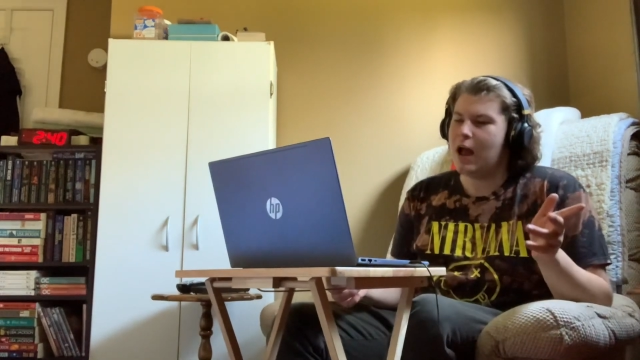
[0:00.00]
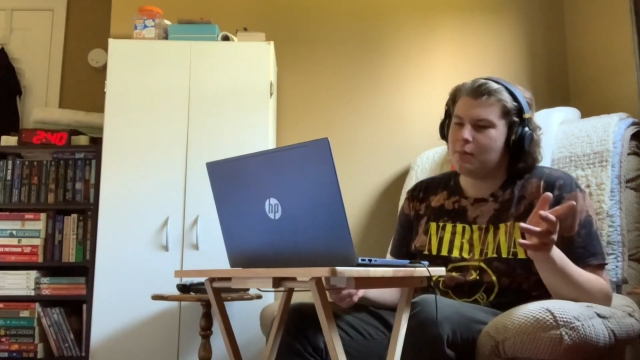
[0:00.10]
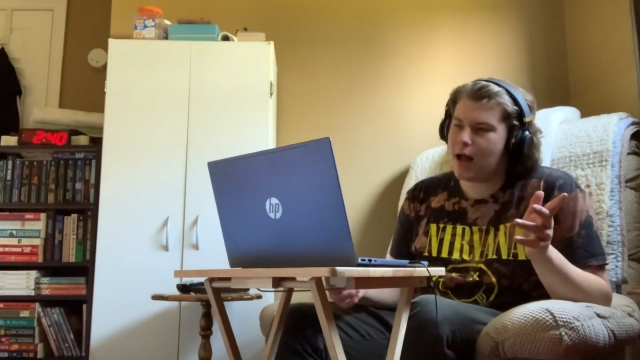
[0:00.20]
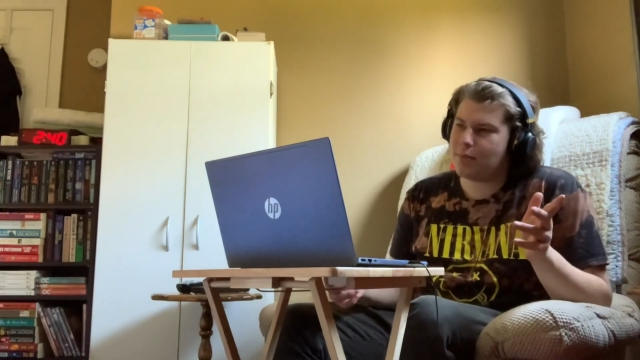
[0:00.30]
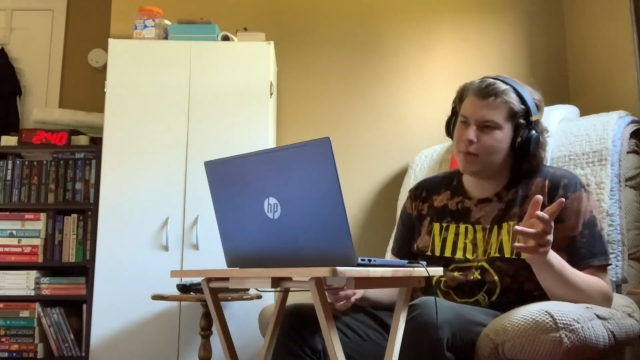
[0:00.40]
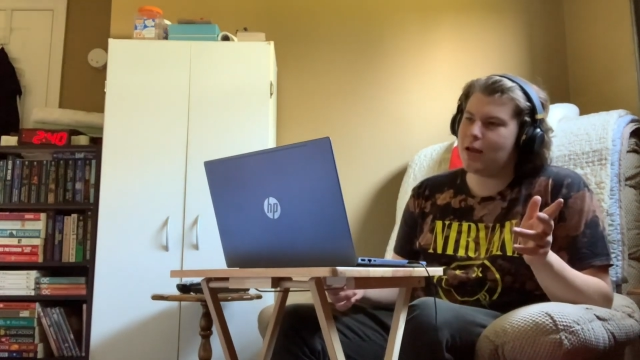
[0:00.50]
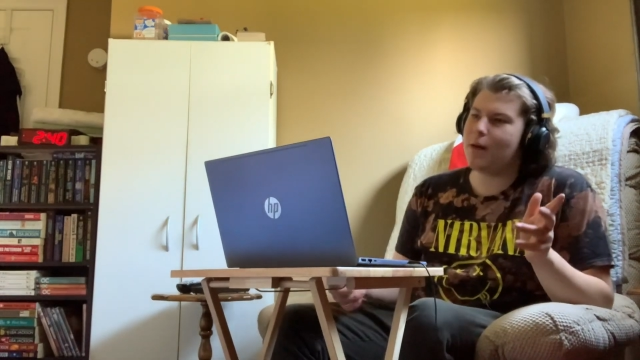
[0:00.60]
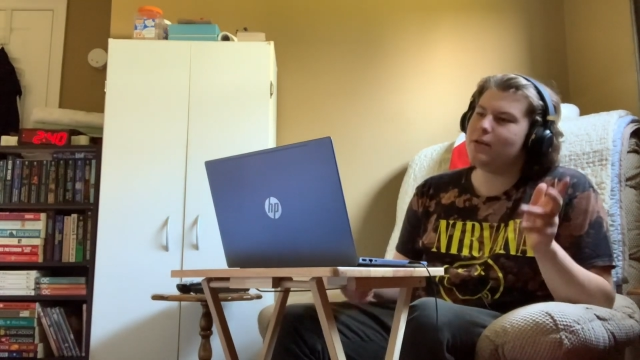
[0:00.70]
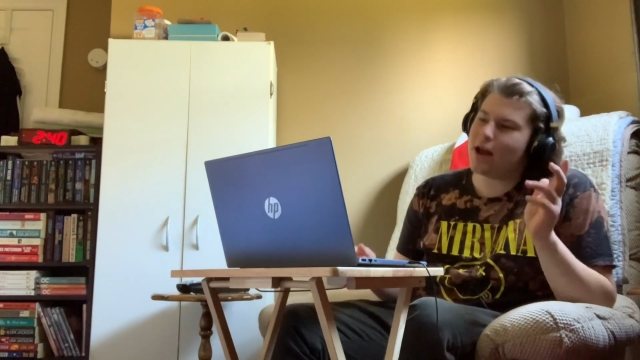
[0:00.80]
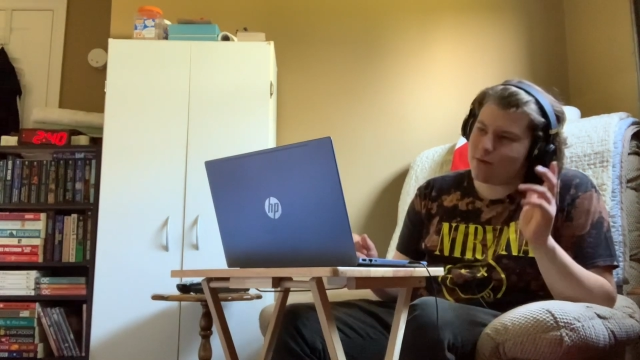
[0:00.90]
Blah, blah, blah.
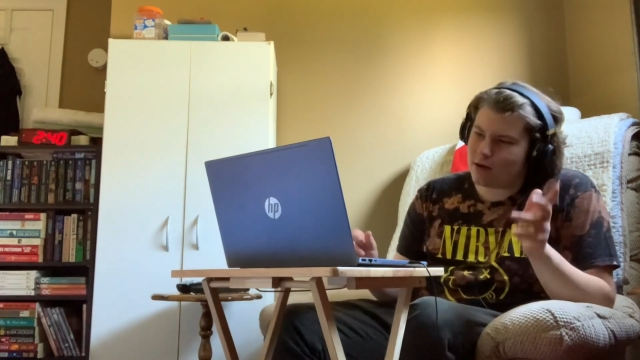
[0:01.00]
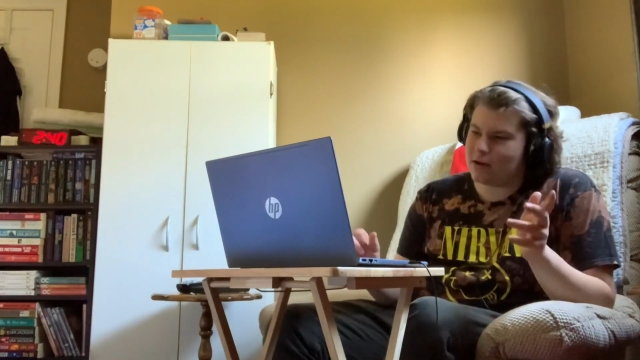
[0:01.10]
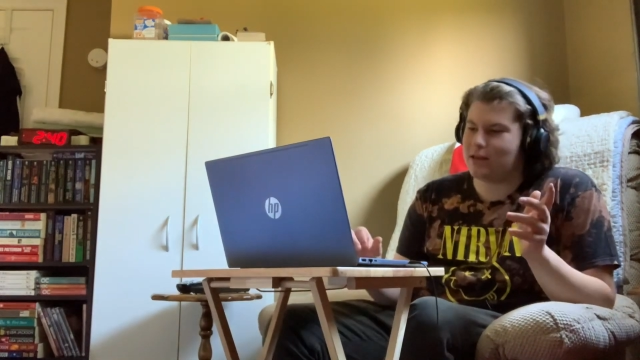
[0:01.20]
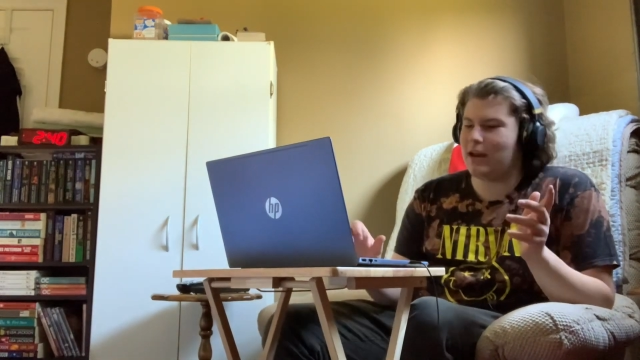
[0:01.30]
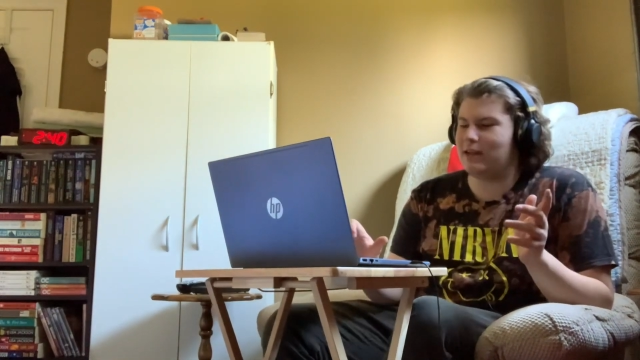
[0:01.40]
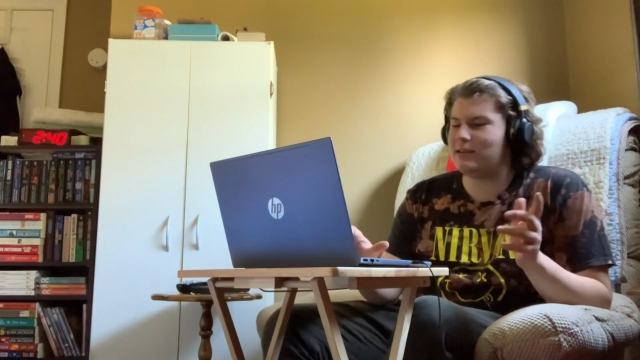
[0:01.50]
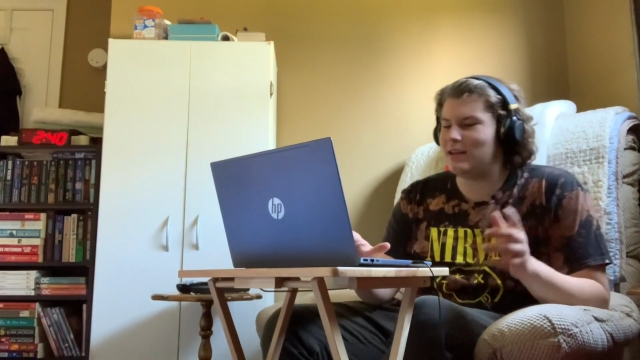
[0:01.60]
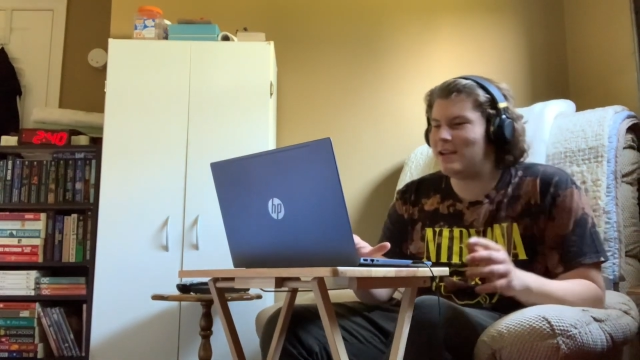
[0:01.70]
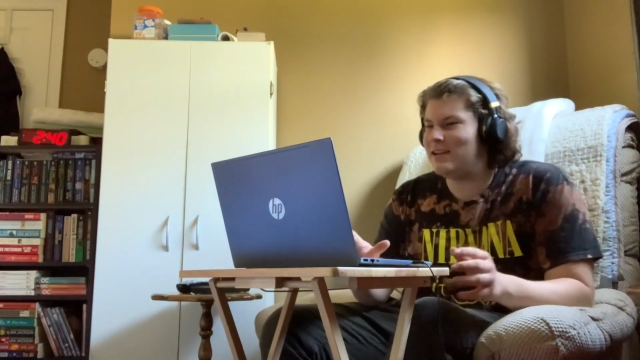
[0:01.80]
But now we're on to the next scene.